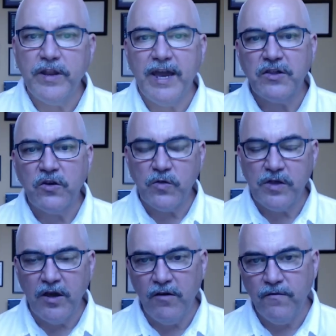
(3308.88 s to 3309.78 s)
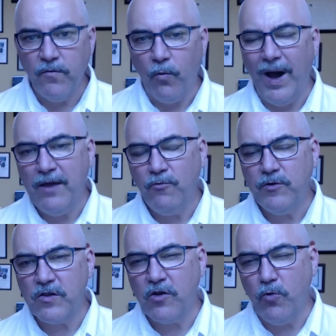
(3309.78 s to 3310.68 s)
ask yourself, why
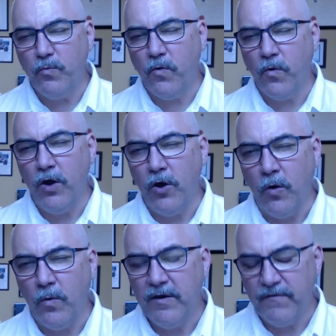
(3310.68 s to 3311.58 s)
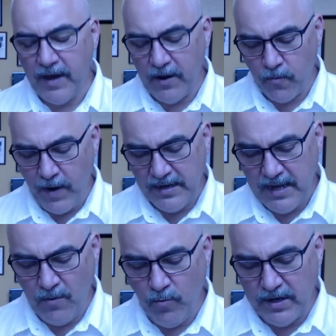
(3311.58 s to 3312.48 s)
would scope grow? If I write
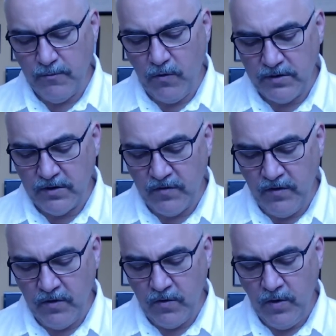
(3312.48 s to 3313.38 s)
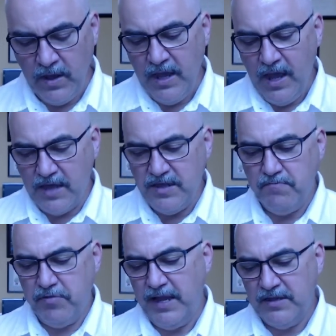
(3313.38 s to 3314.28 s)
down what I'm going to do and then
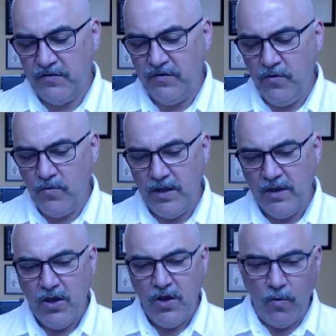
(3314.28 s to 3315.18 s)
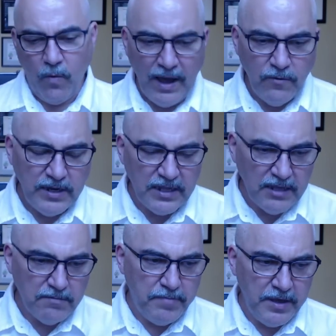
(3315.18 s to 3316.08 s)
plan to do it, why would it
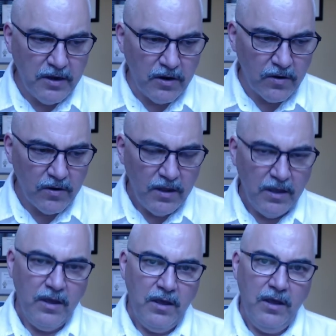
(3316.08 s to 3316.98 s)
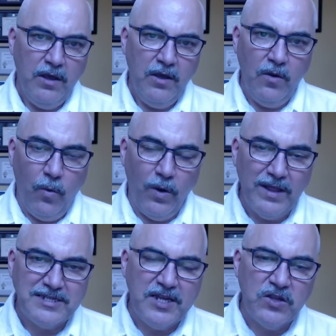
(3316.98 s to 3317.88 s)
get bigger? Well,
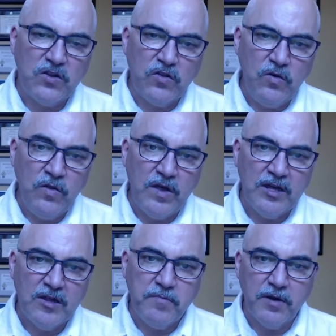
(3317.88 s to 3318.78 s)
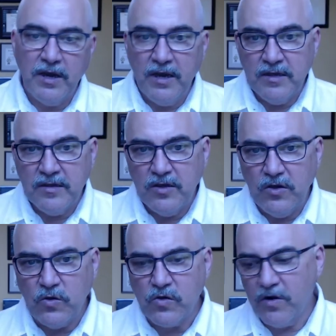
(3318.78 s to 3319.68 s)
it tends to do this because
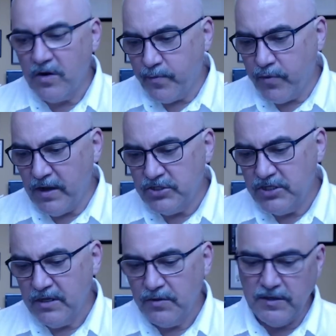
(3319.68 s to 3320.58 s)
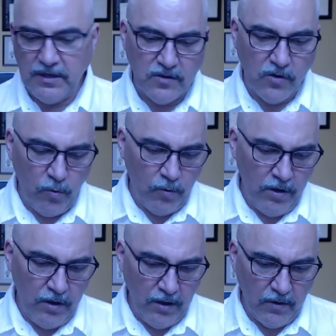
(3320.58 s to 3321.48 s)
you start a project, things go
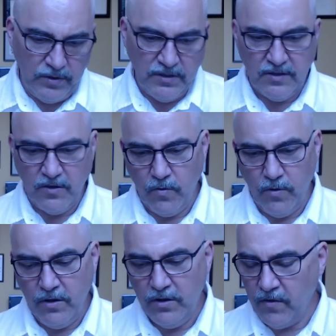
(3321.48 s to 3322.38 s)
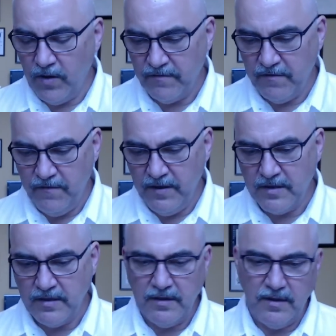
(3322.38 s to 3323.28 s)
wrong. When things go wrong, you have to
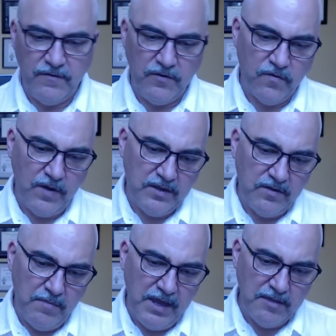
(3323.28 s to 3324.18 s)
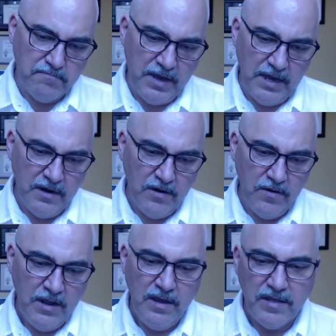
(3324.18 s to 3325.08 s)
fix it. If you try to make it
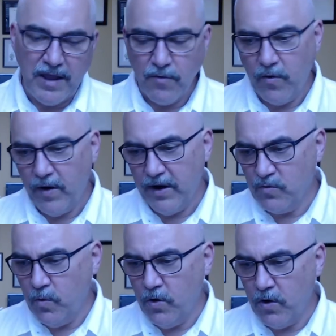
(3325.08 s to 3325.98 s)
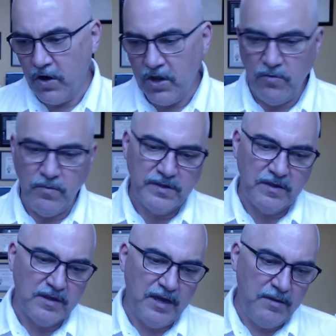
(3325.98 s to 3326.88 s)
better, that requires work. You must
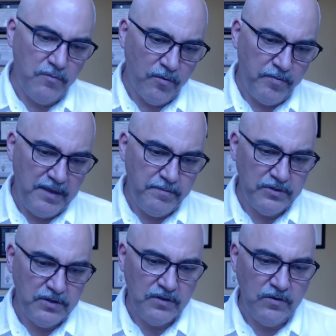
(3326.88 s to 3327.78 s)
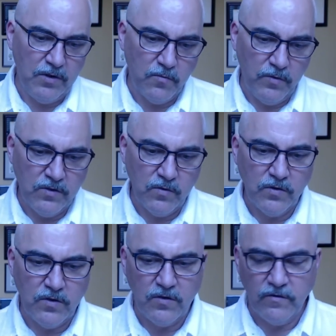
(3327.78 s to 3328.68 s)
assign more people to do it,
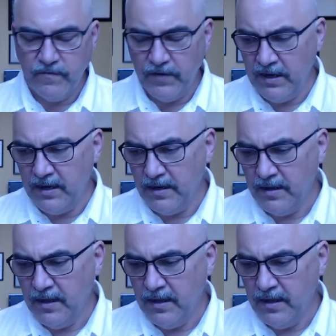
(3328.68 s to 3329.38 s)
resources or funding.